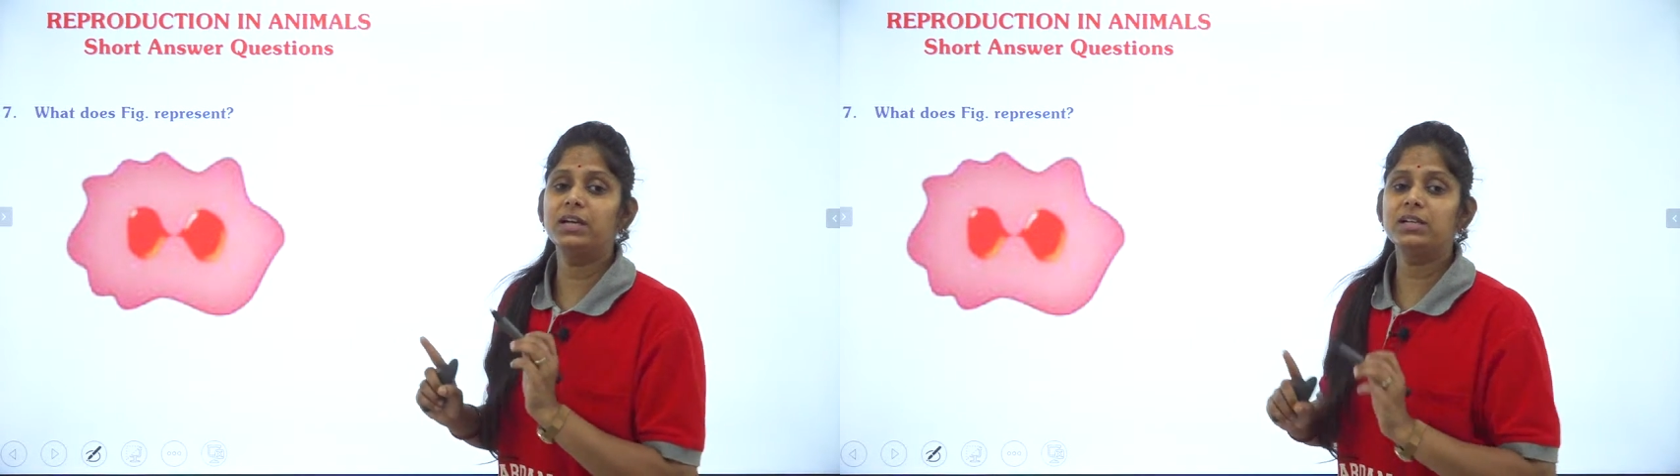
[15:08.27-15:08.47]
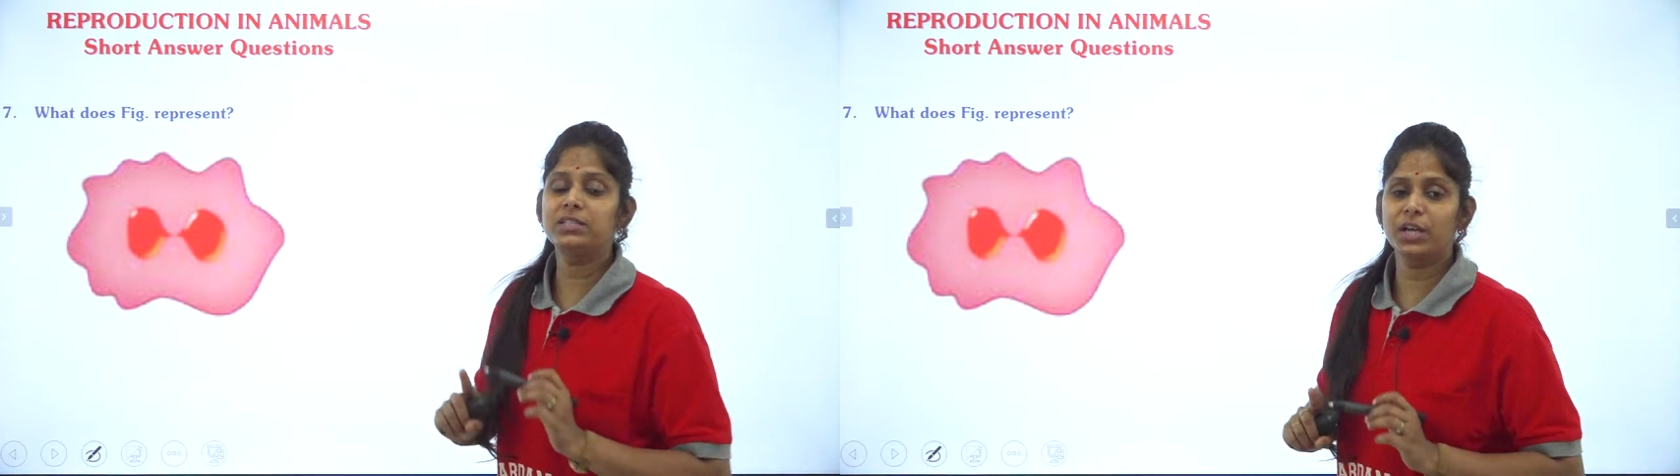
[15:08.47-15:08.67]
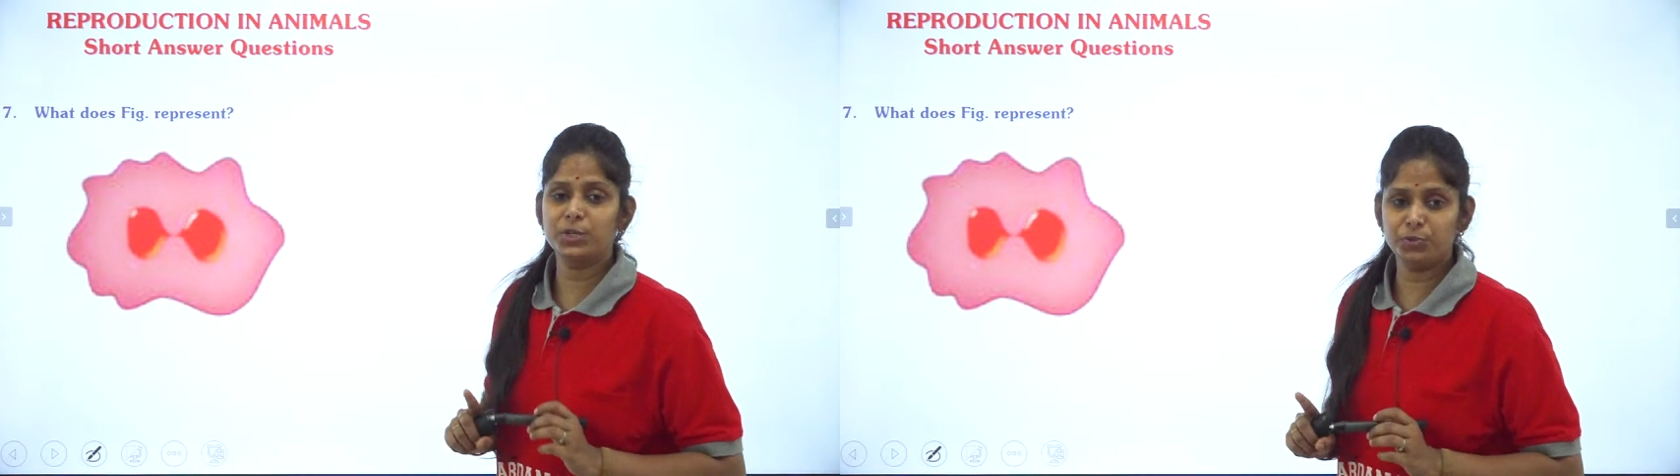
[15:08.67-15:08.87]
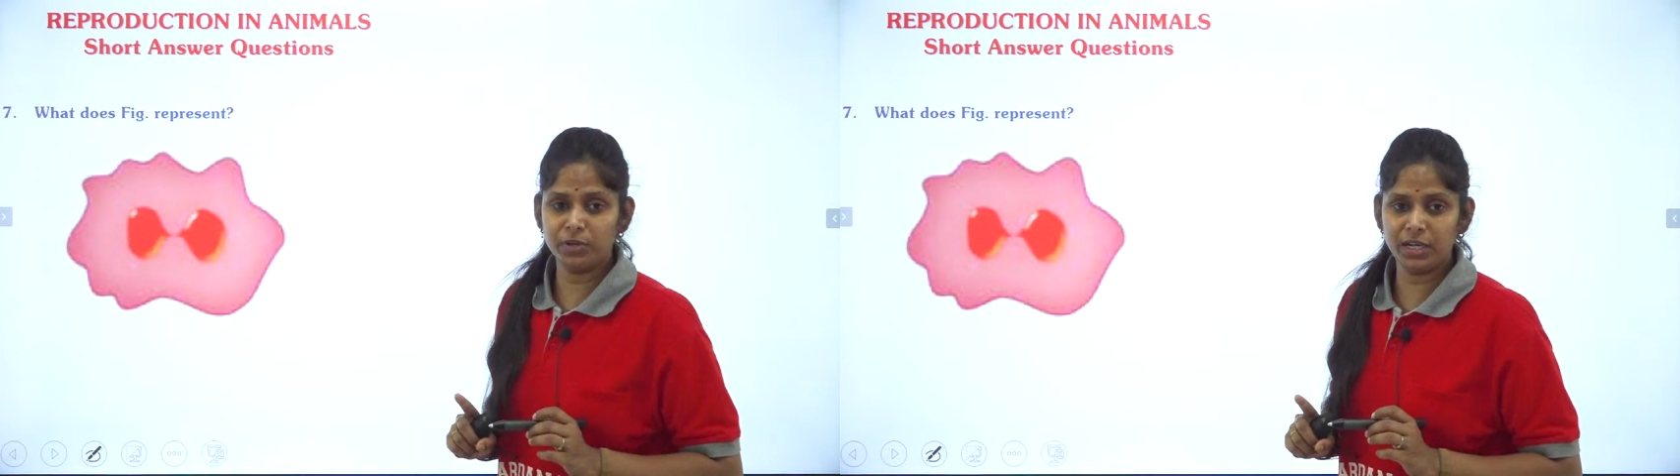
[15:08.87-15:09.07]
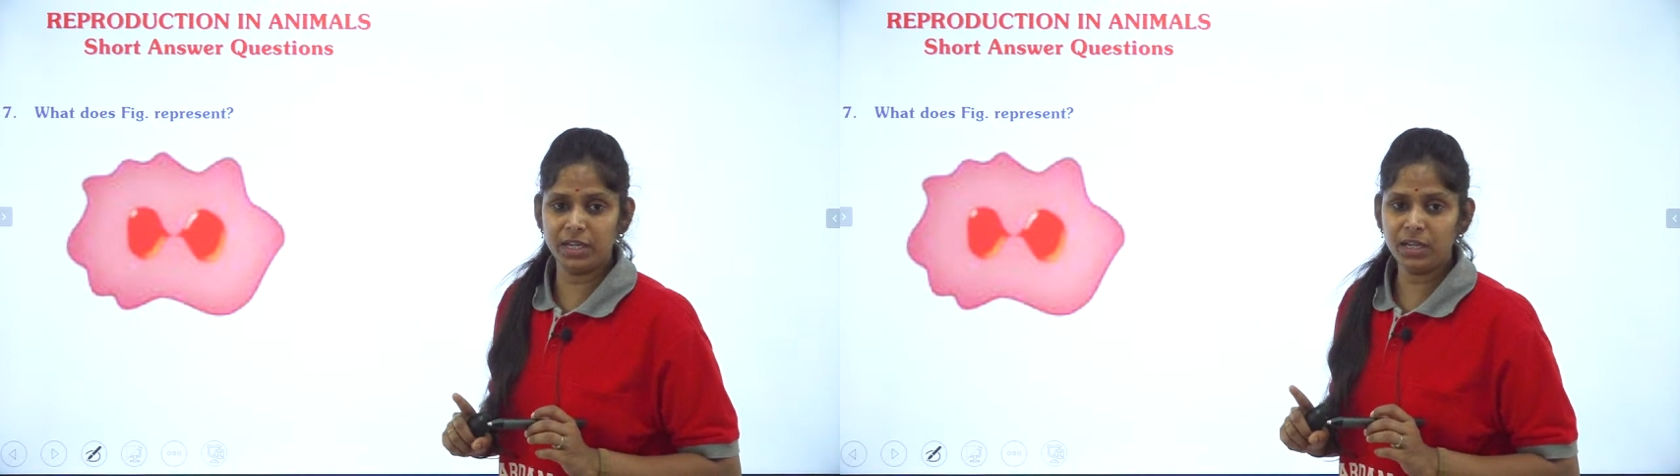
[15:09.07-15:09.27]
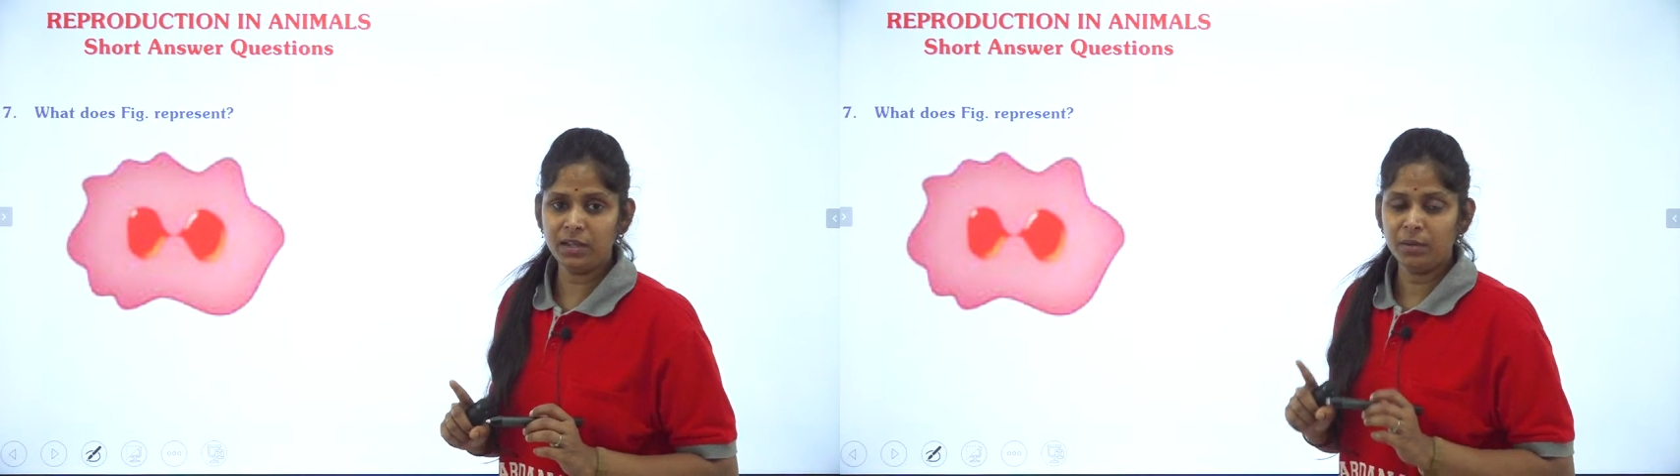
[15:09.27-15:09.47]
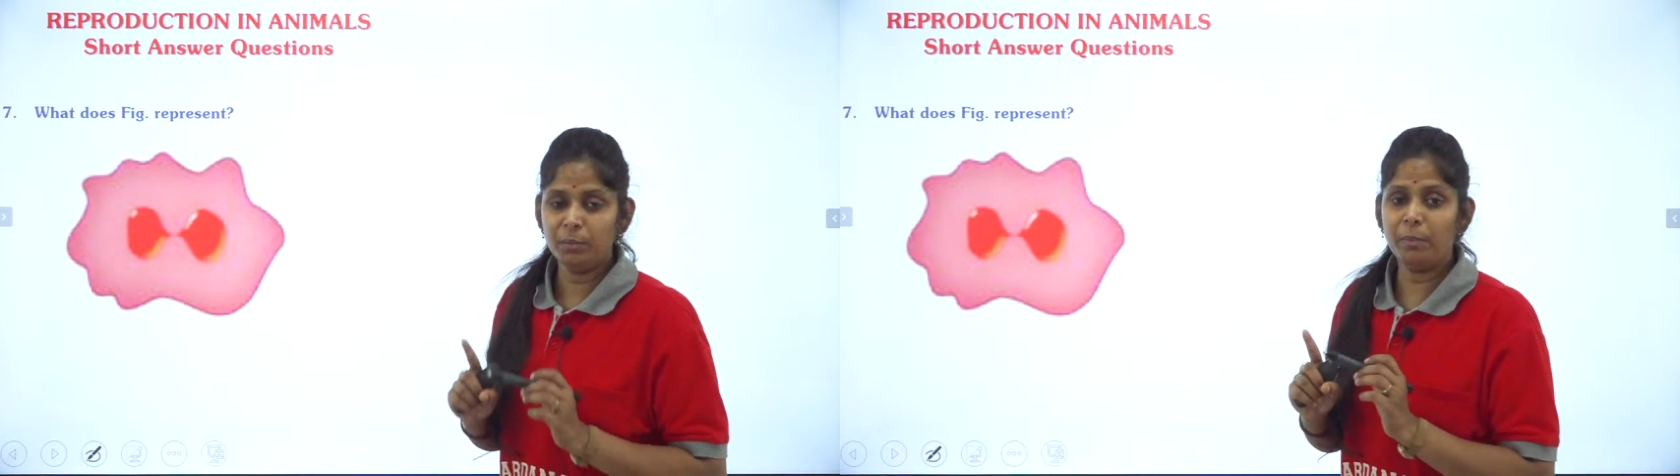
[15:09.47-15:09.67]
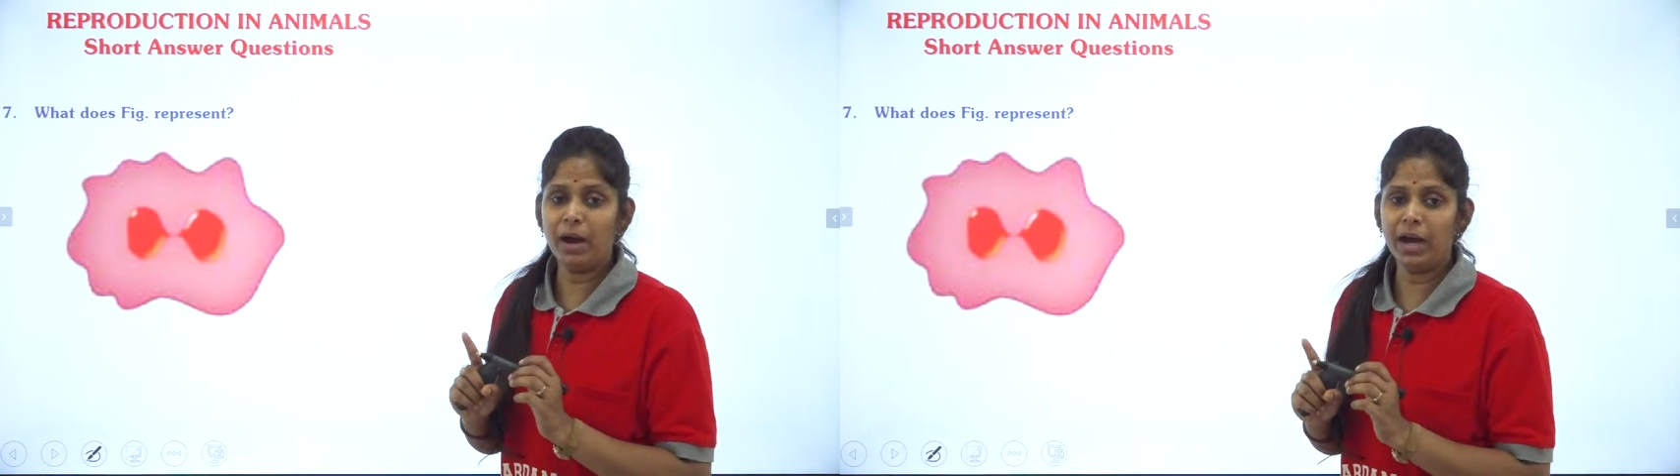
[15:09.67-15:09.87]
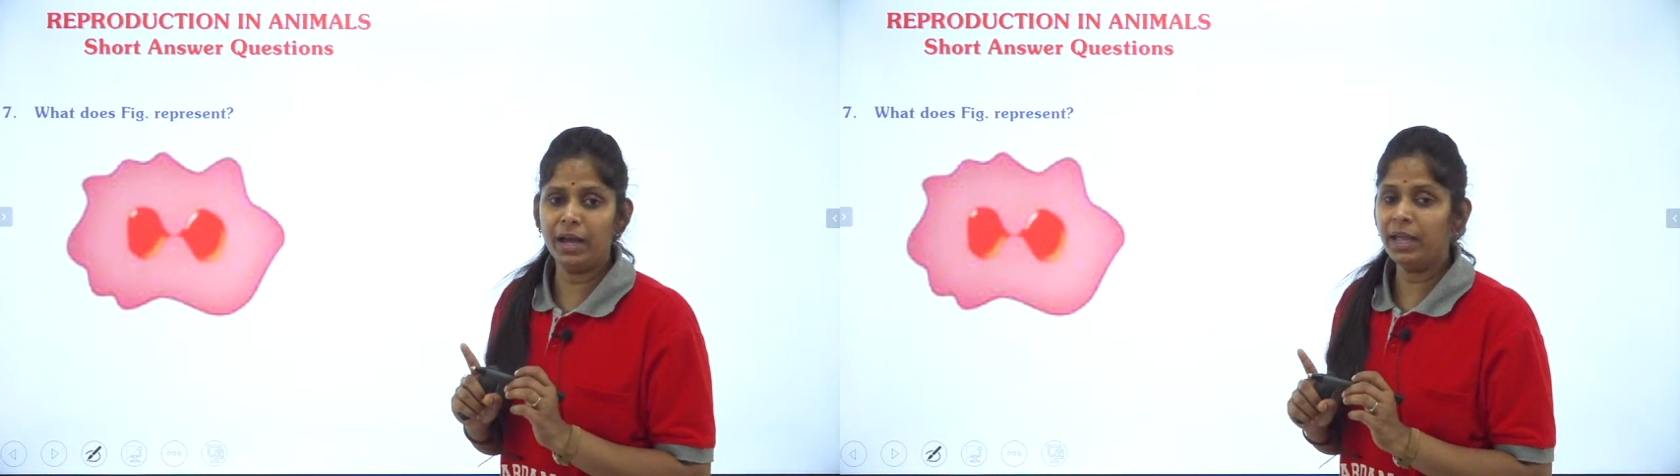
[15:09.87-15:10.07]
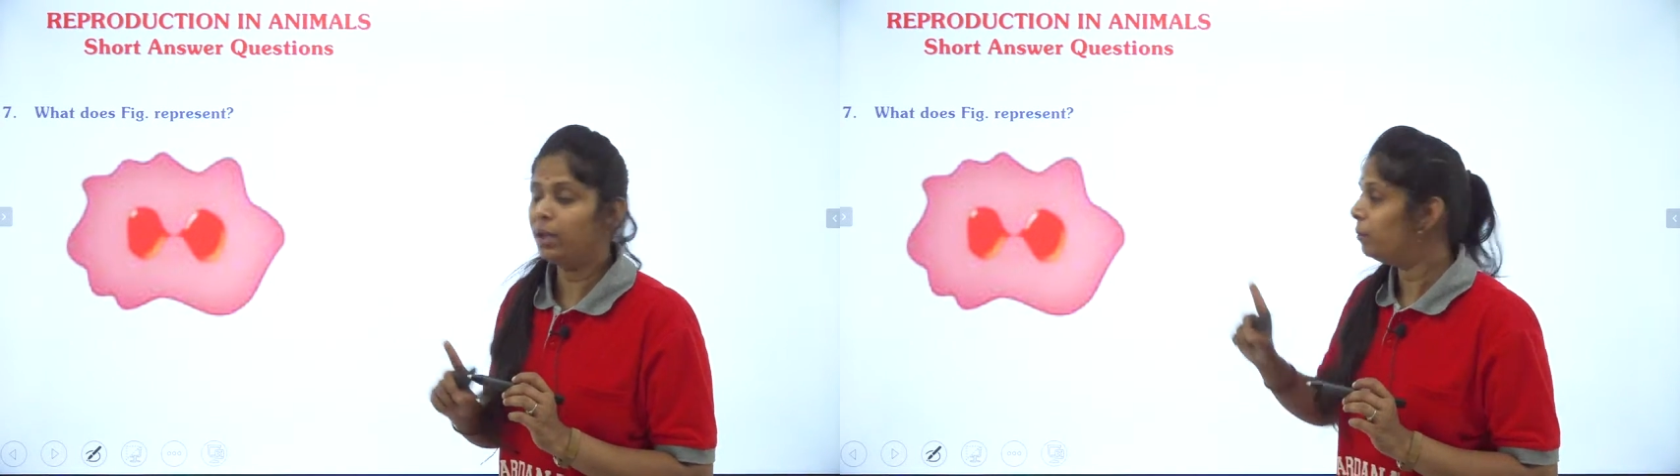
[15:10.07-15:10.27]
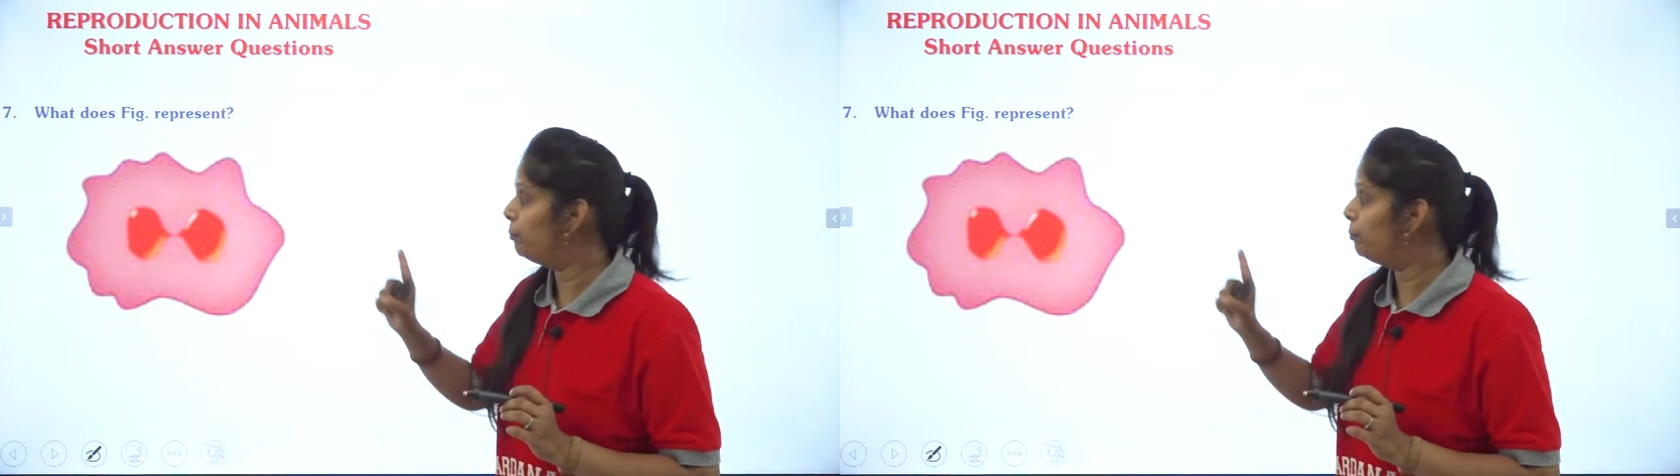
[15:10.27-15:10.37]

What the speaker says: asexually by